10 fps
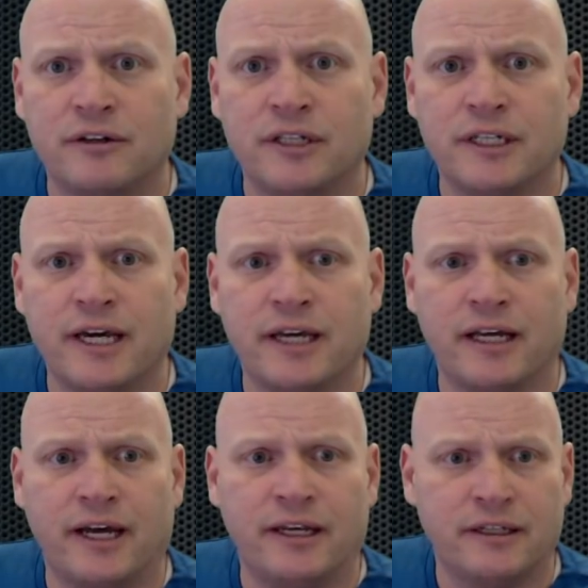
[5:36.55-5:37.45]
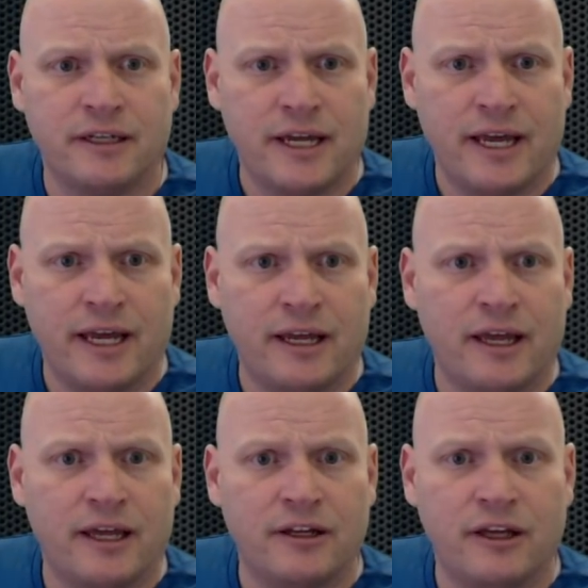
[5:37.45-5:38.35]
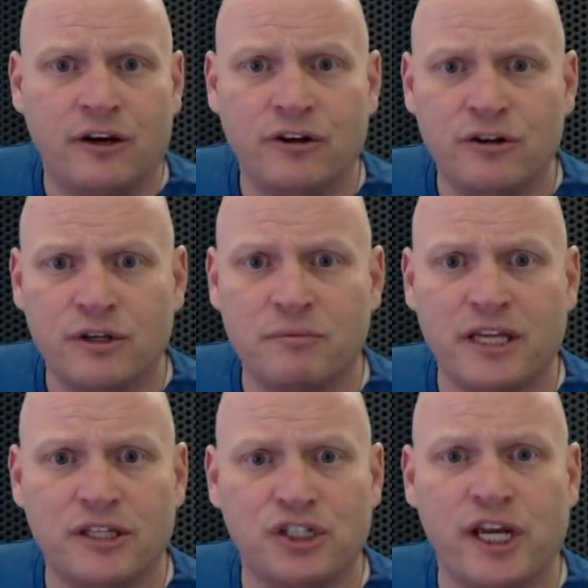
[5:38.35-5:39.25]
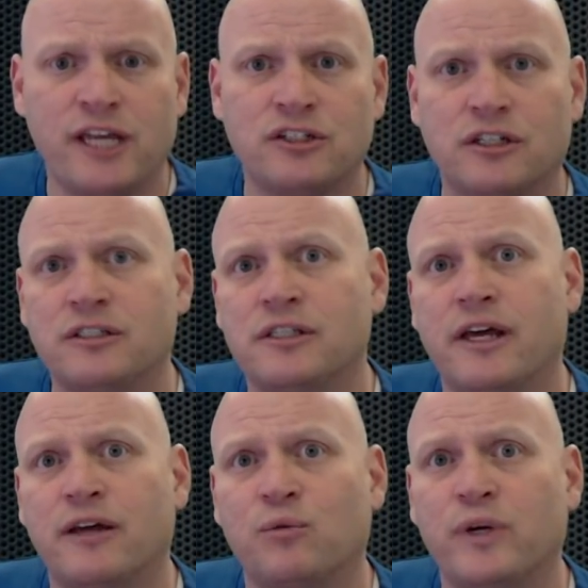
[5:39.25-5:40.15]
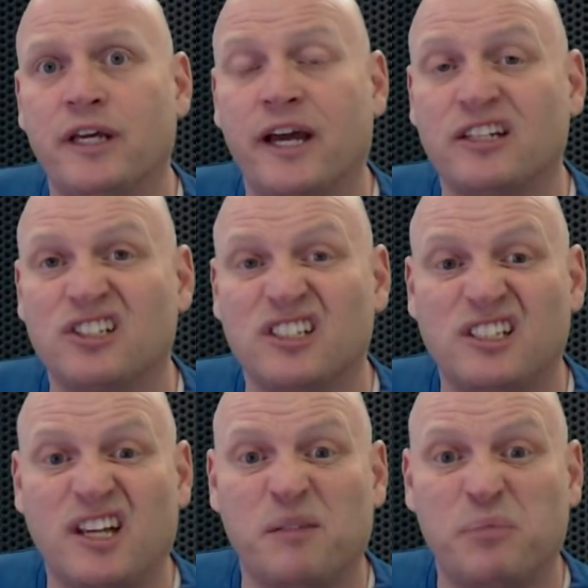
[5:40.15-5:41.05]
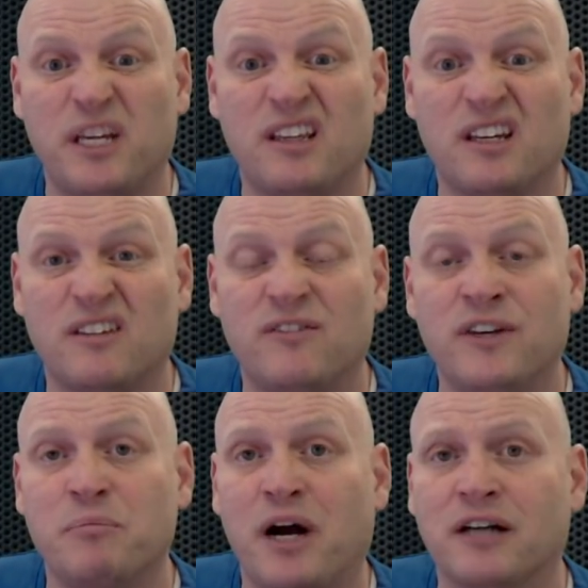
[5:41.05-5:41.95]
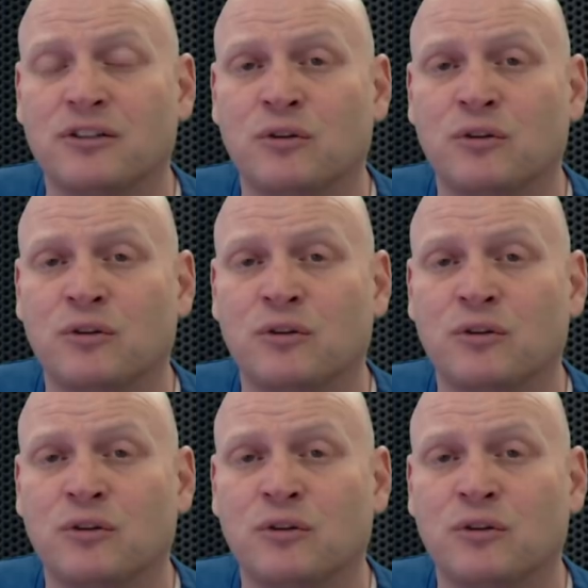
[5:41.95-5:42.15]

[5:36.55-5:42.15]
Click that guy. And here you can make the changes that we actually set up in the config box.